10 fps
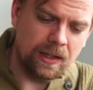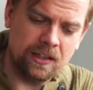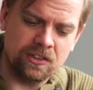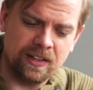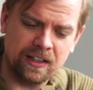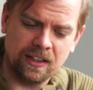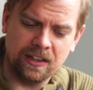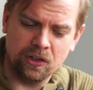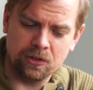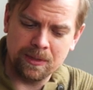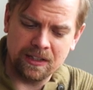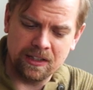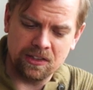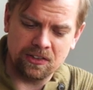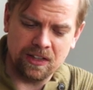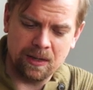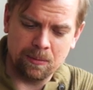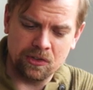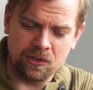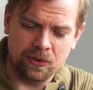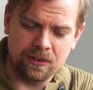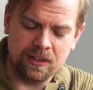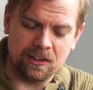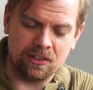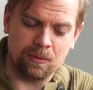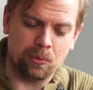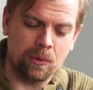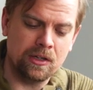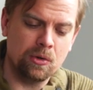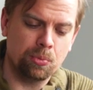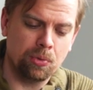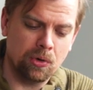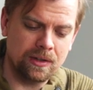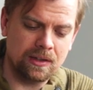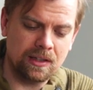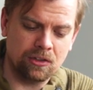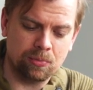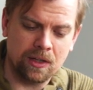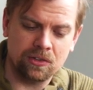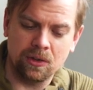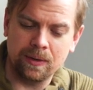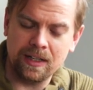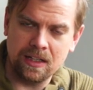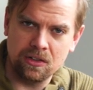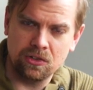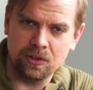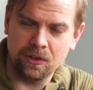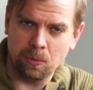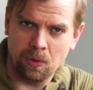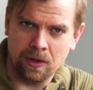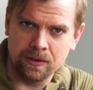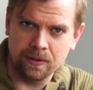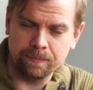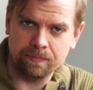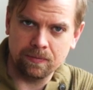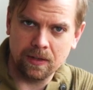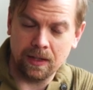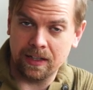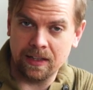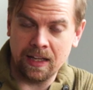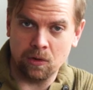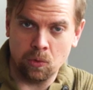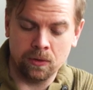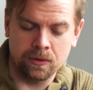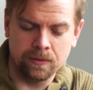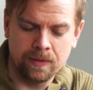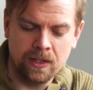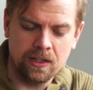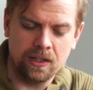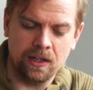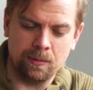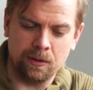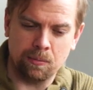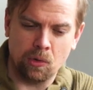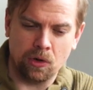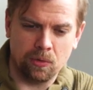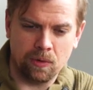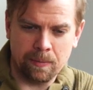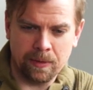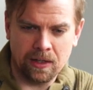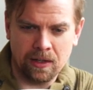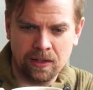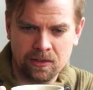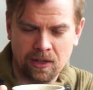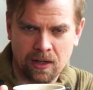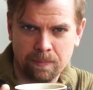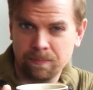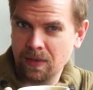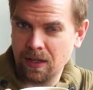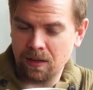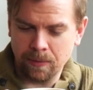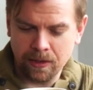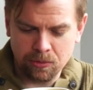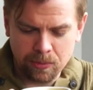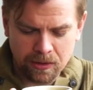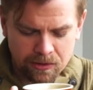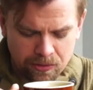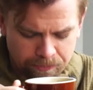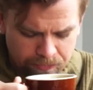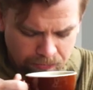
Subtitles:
It's technically ultimately the same result, except when you put the espresso into the water, like in that order, you end up with more crema on top, in my experience.